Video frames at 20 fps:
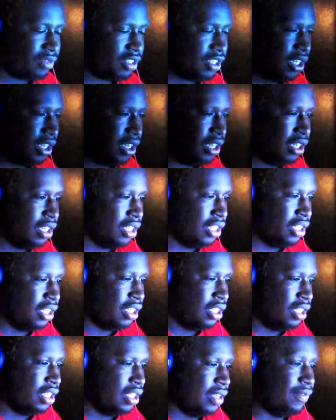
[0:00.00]

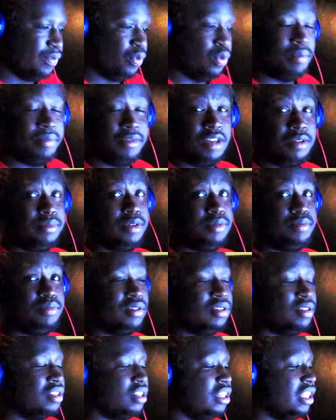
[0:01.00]
If you want me to be
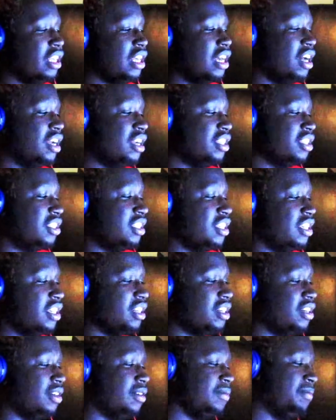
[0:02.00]
brutally honest
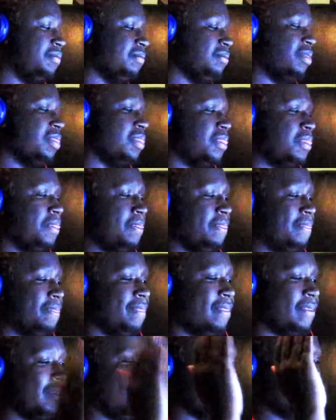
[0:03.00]
here,
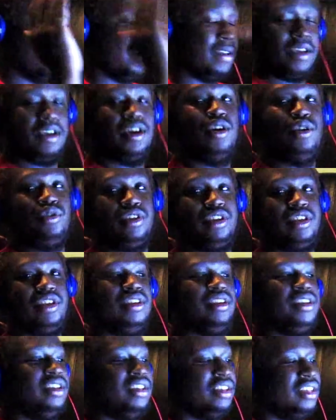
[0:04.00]
Cody.
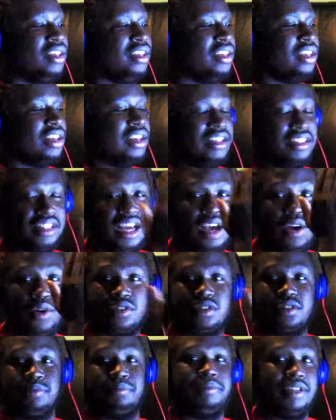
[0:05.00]
Cause that
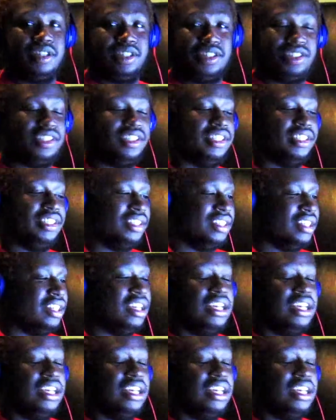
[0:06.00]
was some bitch shit.